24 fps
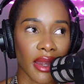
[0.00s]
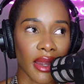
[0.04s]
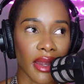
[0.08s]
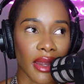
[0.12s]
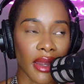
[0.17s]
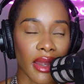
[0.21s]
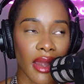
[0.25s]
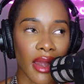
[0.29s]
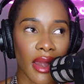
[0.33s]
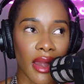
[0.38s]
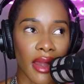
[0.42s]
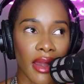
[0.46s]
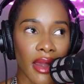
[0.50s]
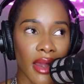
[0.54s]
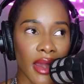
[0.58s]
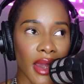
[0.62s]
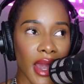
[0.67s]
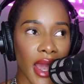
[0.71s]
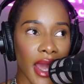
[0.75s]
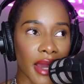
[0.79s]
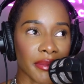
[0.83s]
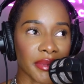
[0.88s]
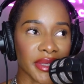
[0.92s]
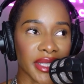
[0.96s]

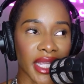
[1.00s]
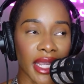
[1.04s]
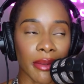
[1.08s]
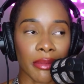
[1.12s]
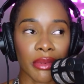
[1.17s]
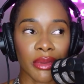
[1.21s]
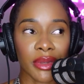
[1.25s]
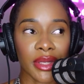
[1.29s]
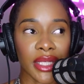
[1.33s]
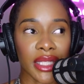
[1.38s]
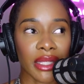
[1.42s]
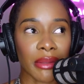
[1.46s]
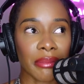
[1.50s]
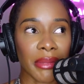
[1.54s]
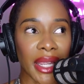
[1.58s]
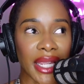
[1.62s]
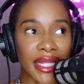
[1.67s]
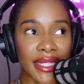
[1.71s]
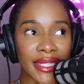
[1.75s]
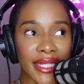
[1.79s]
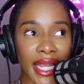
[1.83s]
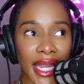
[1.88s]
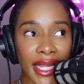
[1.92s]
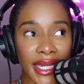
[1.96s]
I was able to
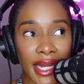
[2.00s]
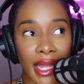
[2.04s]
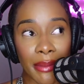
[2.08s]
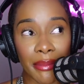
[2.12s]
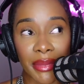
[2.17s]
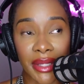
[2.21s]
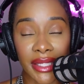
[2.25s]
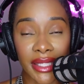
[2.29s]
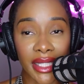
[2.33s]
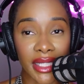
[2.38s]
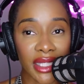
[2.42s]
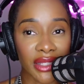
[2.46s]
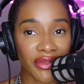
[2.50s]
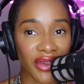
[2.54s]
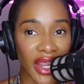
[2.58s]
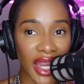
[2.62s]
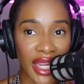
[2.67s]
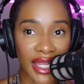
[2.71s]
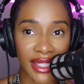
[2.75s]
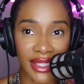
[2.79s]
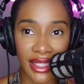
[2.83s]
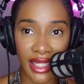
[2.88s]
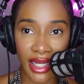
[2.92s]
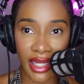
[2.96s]
maintain that business for
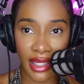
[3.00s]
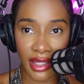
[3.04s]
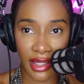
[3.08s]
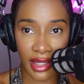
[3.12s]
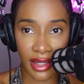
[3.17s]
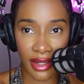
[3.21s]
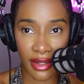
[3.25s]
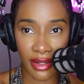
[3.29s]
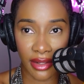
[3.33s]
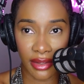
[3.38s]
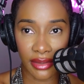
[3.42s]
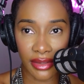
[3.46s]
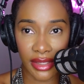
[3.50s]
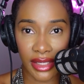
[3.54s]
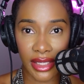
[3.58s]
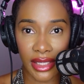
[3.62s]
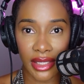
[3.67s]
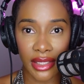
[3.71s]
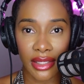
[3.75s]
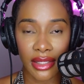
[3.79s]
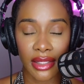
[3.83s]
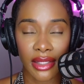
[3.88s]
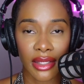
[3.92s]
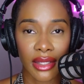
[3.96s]
18 years.
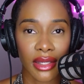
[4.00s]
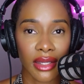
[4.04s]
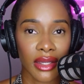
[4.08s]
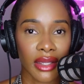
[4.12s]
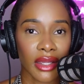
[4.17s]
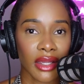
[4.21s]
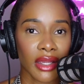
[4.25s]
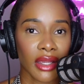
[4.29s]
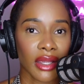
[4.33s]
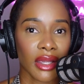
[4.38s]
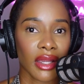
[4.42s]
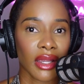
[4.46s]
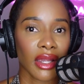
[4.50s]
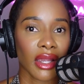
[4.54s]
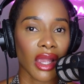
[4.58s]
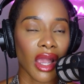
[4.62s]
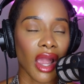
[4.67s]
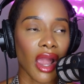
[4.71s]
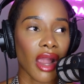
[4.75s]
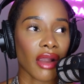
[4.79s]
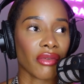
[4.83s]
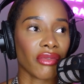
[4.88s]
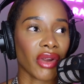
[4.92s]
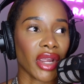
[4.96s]

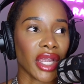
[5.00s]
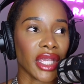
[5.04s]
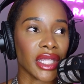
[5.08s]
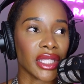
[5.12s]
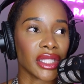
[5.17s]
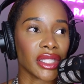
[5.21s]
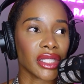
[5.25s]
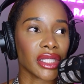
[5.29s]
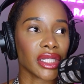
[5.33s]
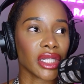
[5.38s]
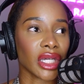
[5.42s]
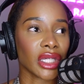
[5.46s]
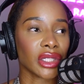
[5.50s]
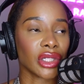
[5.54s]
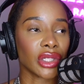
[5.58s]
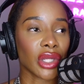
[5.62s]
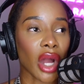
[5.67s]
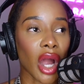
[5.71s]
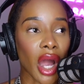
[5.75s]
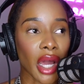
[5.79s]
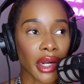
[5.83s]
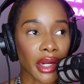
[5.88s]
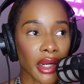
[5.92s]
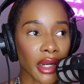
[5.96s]
I raised a
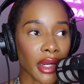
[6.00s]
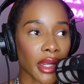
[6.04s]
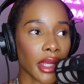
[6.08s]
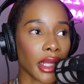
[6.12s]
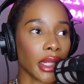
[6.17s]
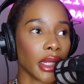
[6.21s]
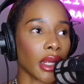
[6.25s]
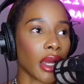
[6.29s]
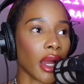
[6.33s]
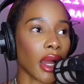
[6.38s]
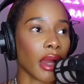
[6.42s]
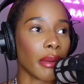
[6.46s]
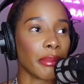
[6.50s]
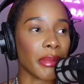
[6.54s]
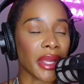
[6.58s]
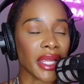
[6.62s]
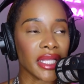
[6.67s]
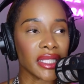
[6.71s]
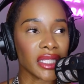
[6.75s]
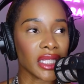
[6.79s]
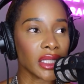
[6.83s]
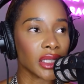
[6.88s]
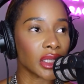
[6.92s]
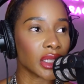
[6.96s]
daughter, an
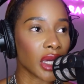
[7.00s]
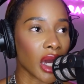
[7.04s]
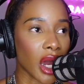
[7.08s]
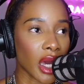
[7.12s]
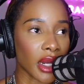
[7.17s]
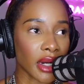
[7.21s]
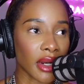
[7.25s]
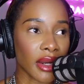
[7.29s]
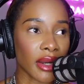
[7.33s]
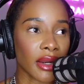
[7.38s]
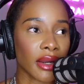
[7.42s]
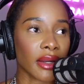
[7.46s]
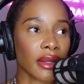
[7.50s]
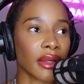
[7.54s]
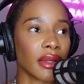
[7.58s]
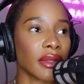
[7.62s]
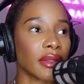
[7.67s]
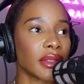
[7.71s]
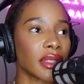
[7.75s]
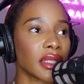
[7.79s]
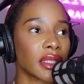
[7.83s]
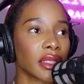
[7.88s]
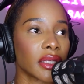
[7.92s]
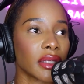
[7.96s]
amazing daughter,
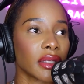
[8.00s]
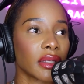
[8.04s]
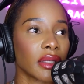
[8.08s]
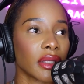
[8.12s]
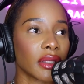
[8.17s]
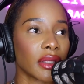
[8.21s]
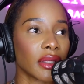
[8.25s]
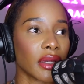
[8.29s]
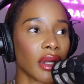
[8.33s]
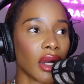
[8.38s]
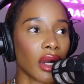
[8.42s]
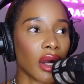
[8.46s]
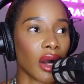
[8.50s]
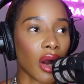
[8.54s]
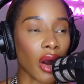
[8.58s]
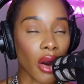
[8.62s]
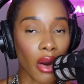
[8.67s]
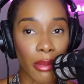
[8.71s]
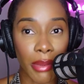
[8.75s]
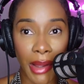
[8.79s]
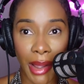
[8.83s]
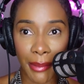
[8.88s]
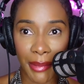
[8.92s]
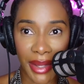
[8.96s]

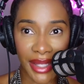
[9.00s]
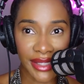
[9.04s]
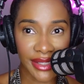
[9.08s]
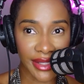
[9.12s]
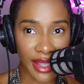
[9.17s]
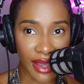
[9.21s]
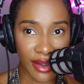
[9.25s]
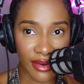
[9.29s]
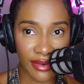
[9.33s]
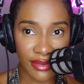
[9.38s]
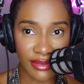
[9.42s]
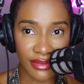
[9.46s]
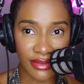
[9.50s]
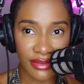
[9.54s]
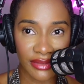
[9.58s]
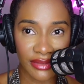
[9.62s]
all by myself.